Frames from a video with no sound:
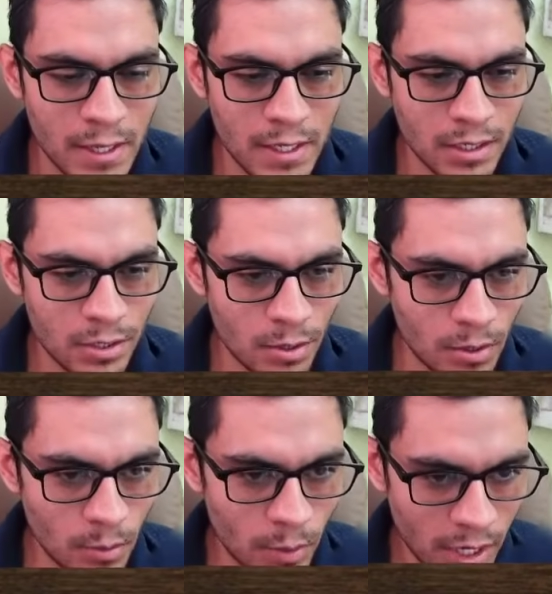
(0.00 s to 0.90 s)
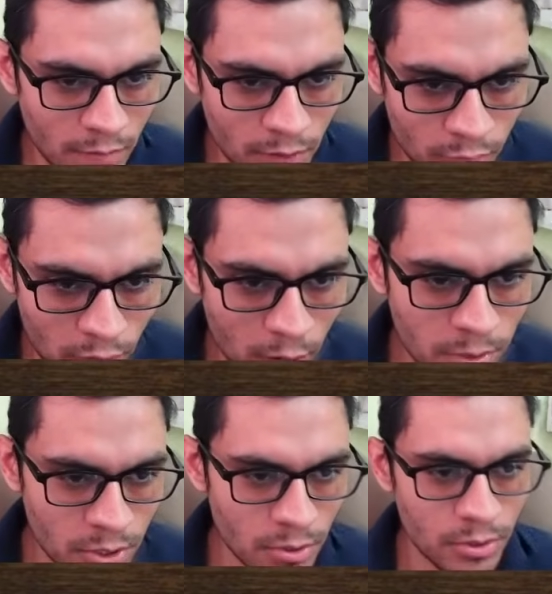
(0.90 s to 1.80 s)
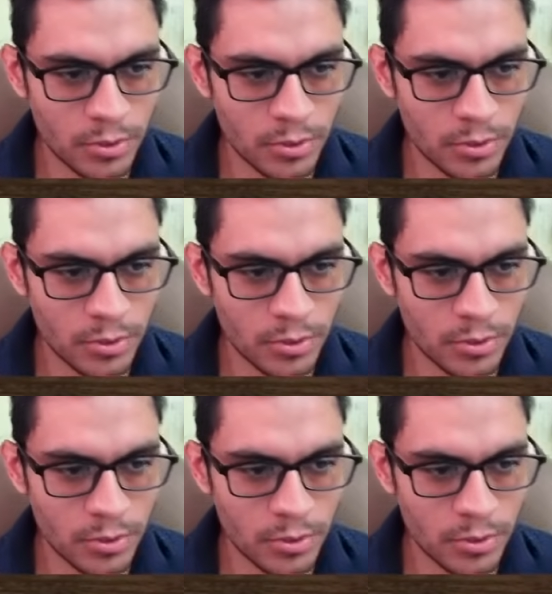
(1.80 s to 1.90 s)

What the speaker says: So we have different options.